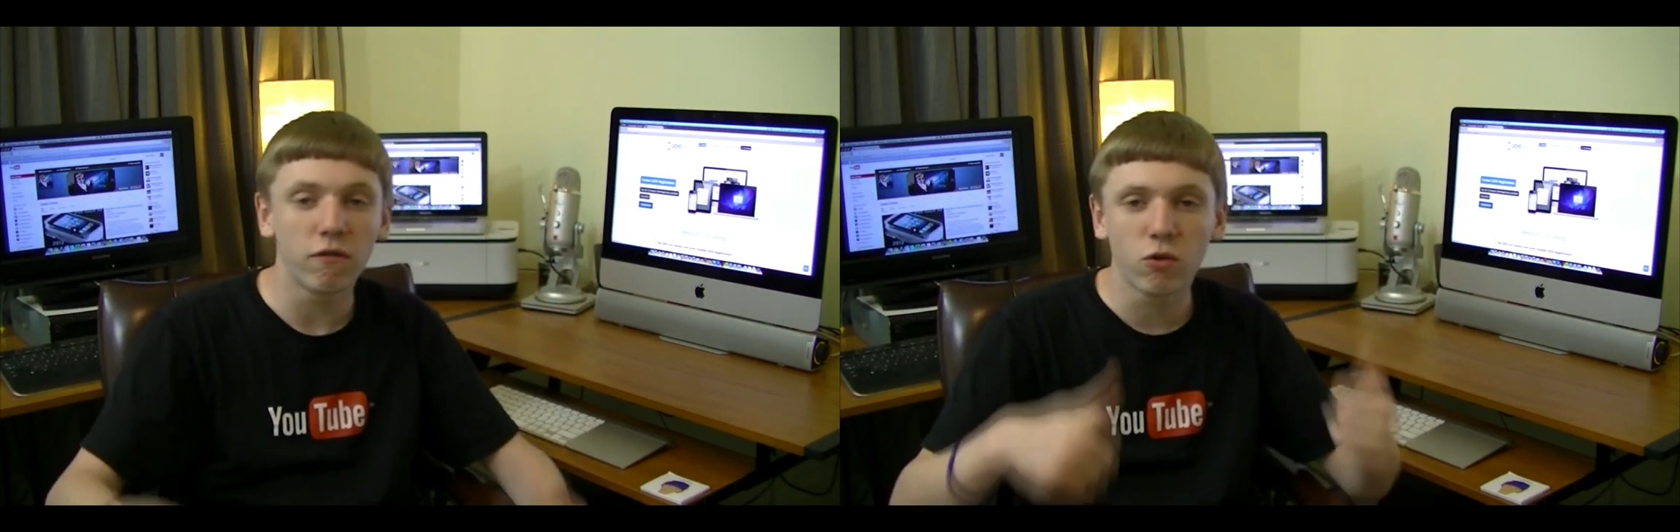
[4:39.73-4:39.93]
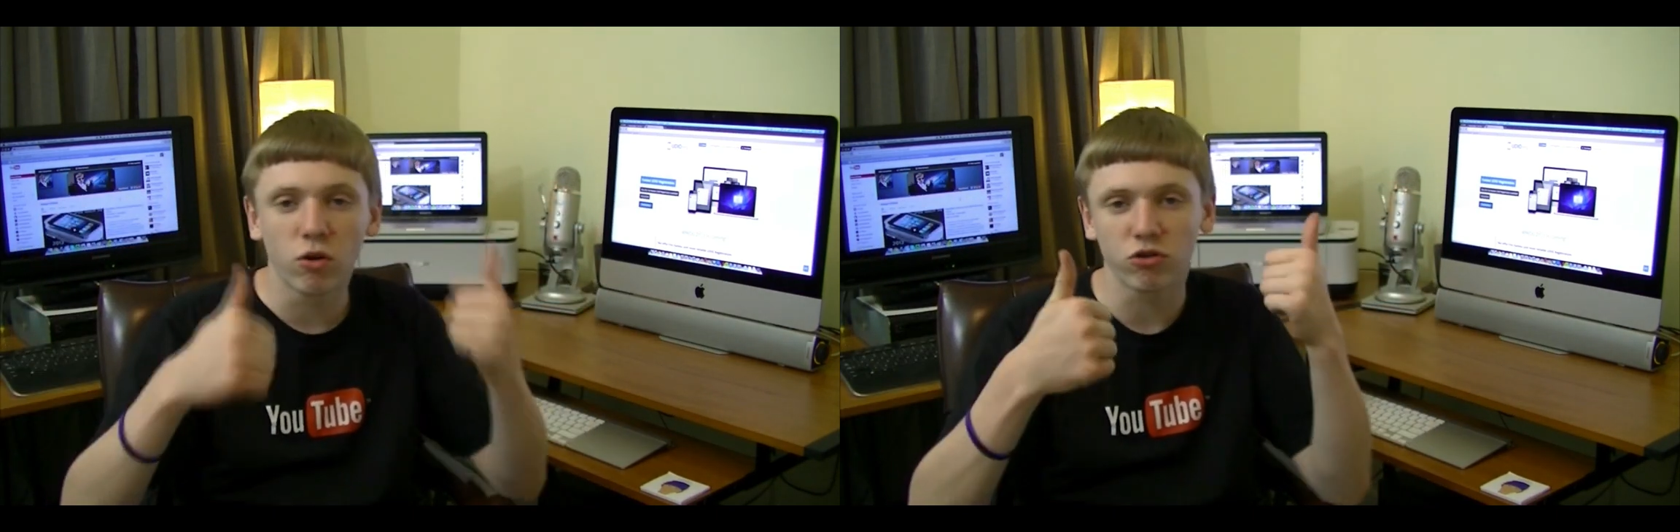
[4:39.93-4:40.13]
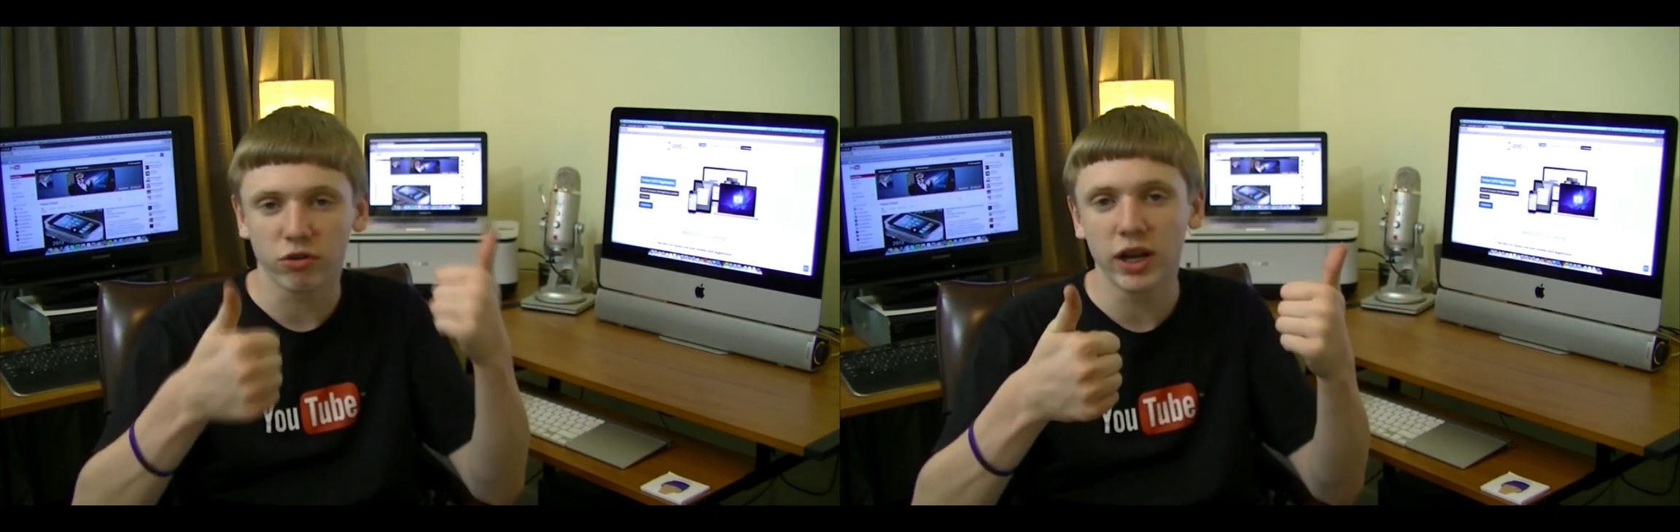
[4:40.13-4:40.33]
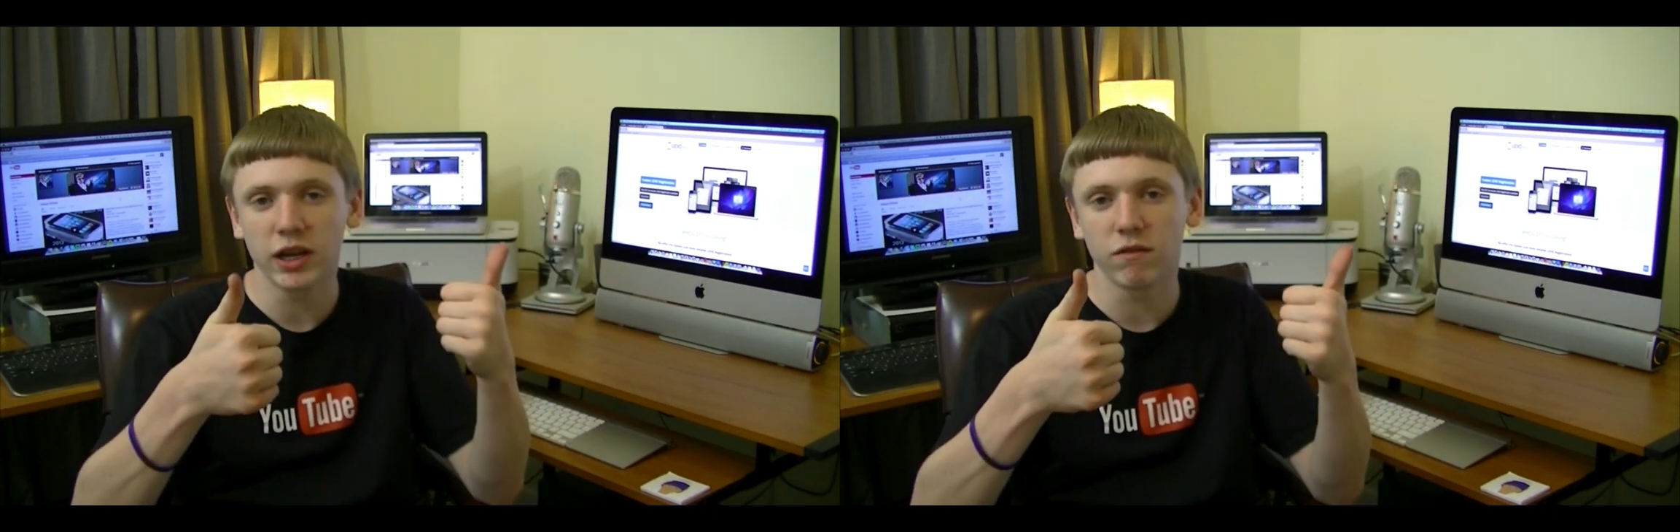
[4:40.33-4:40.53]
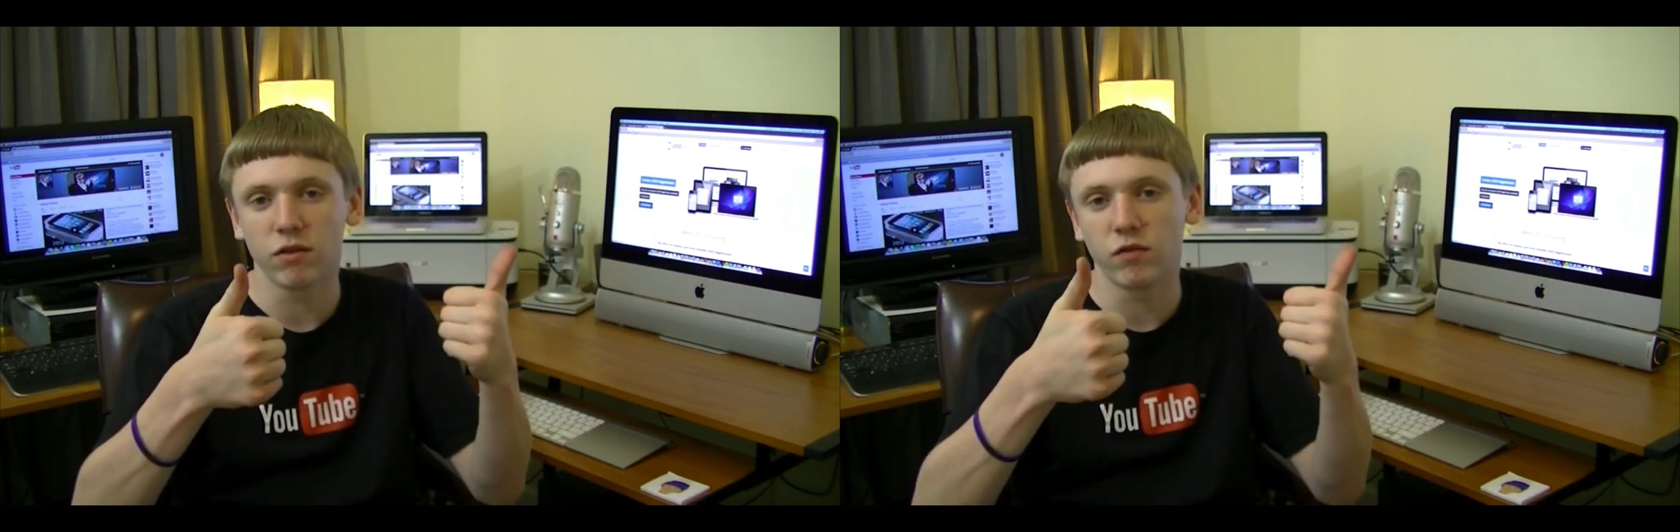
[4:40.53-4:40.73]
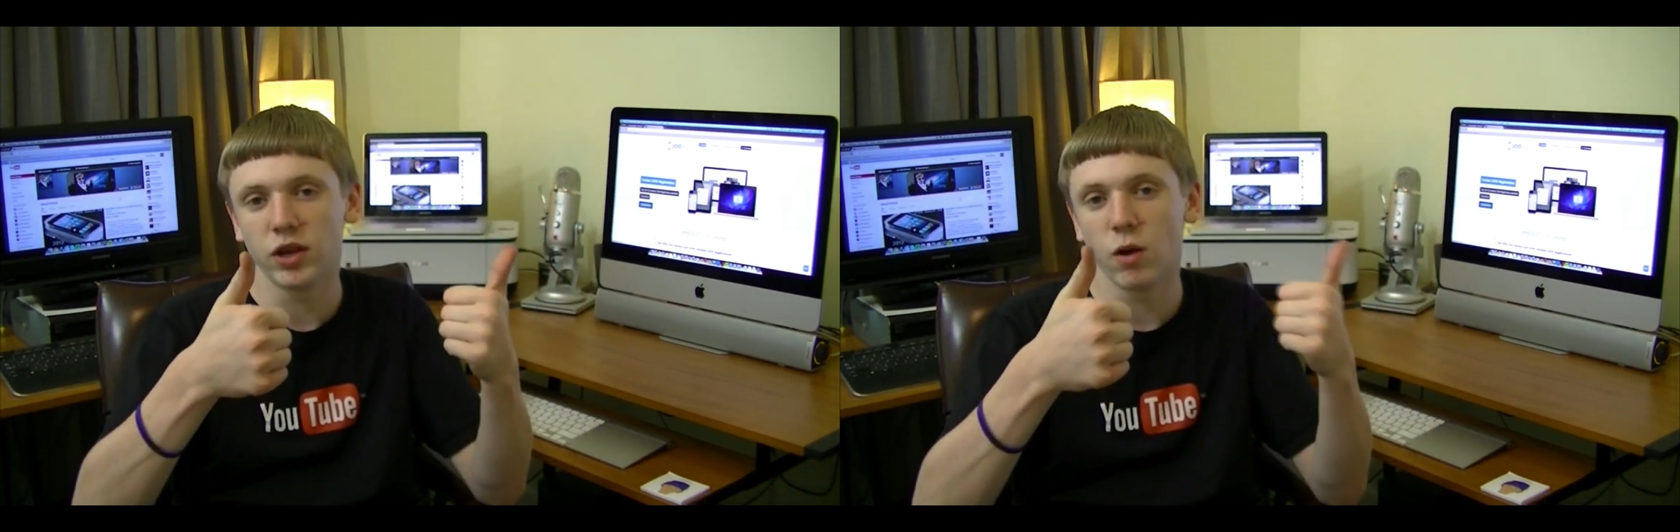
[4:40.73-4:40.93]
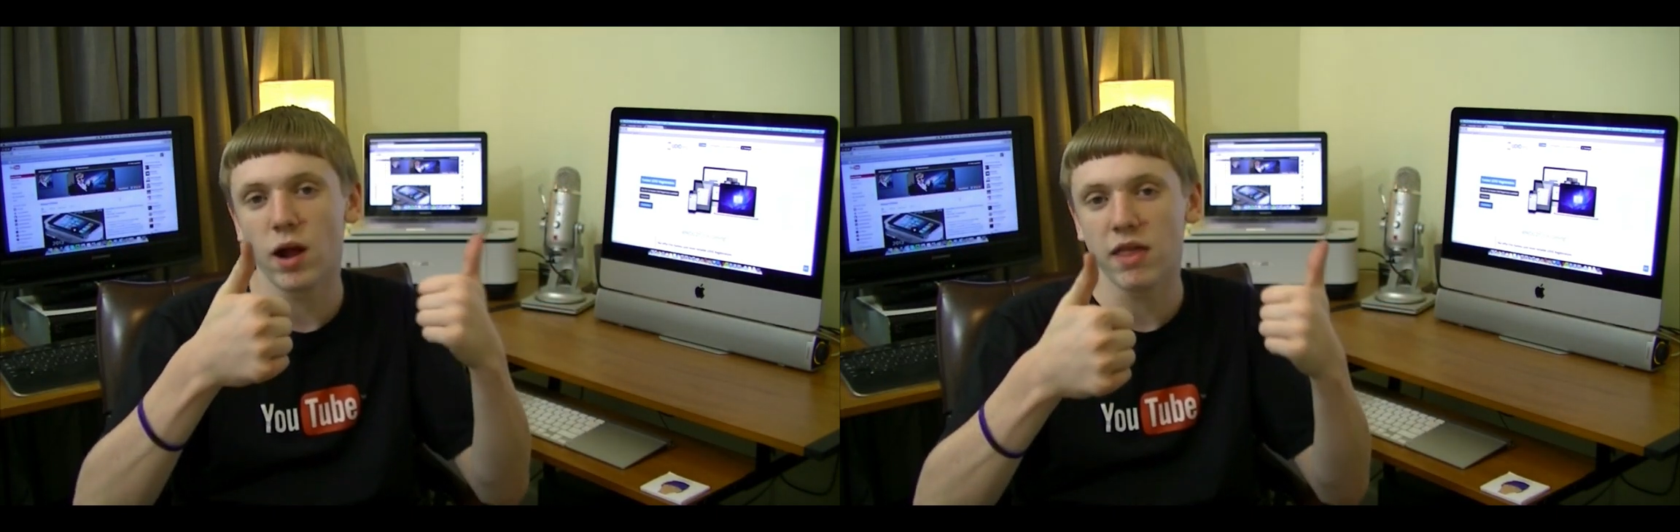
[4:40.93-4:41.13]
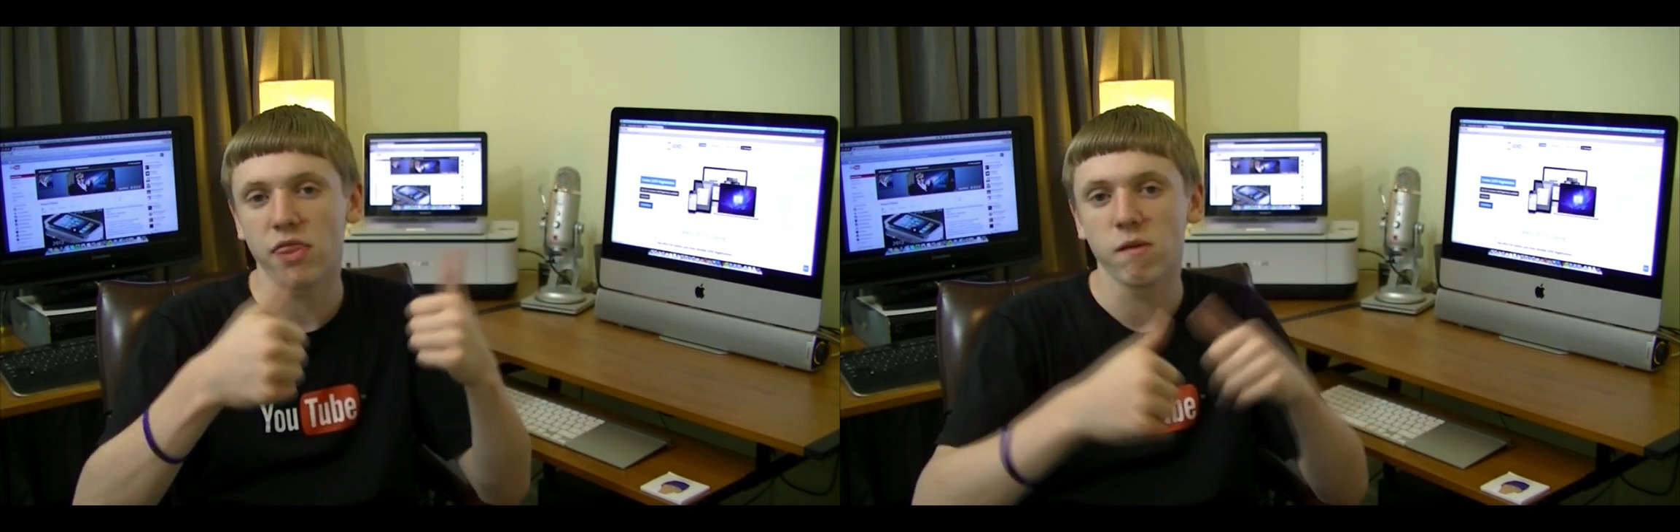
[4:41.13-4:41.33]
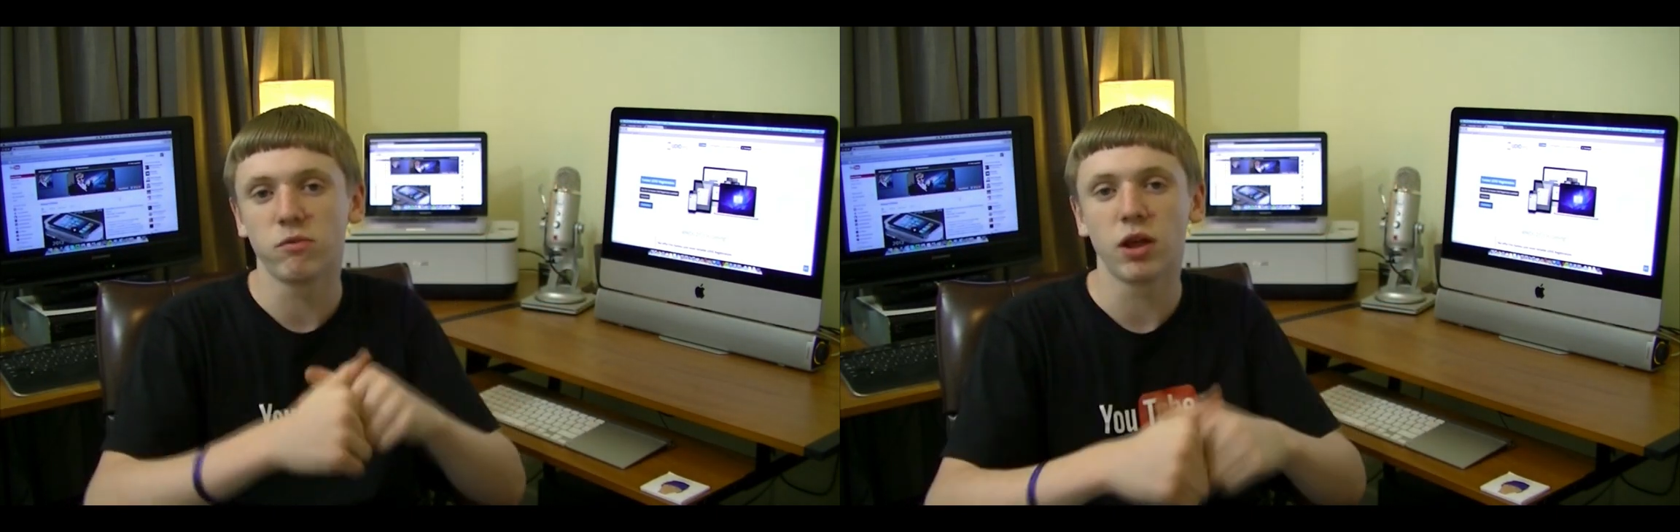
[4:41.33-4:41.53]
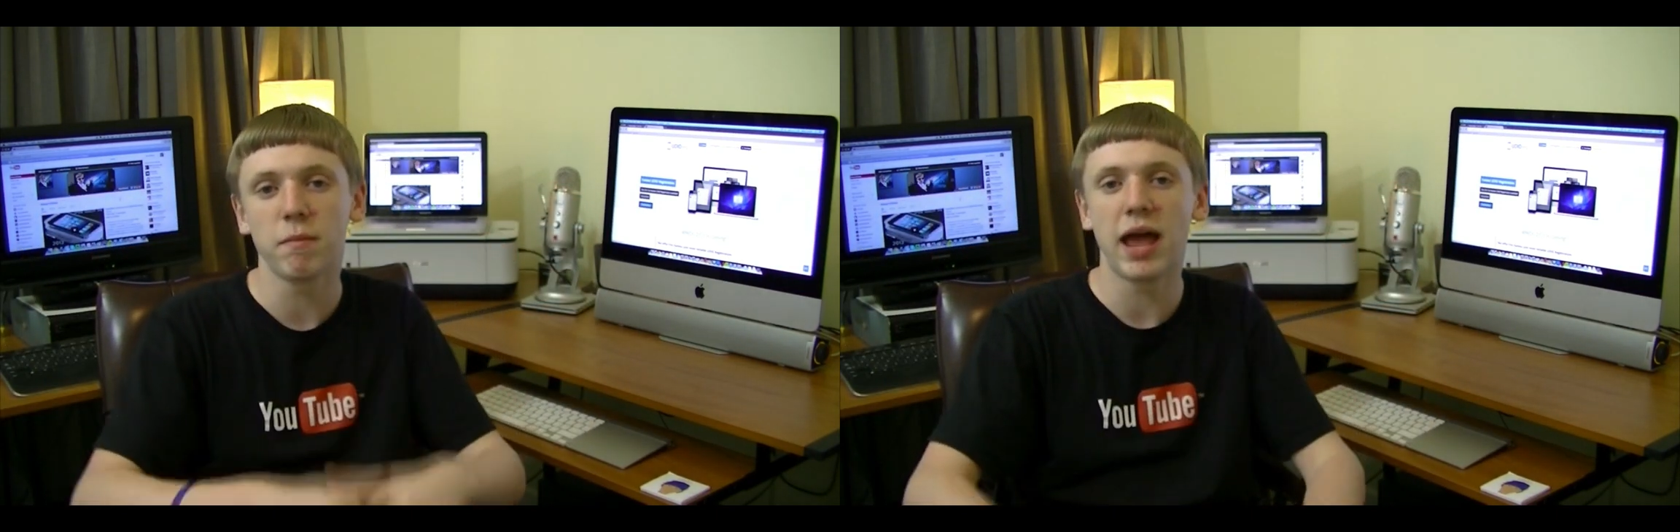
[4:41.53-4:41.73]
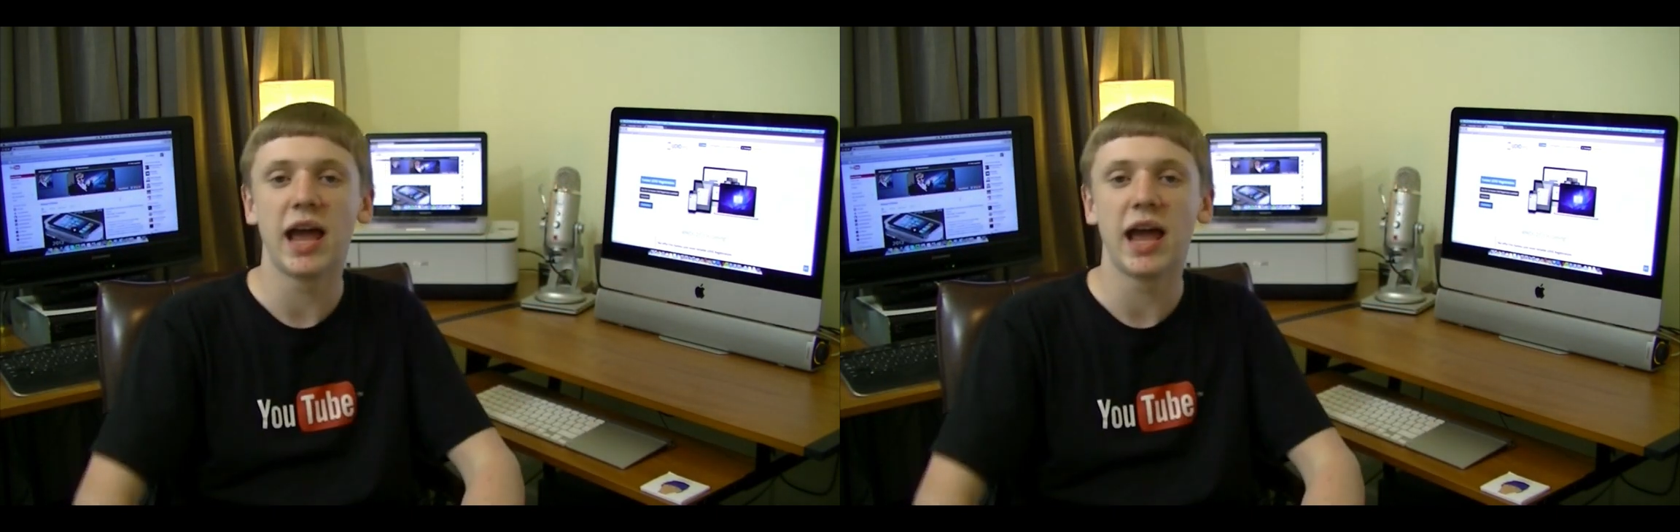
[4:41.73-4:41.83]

Of course, rate, give this video a thumbs up,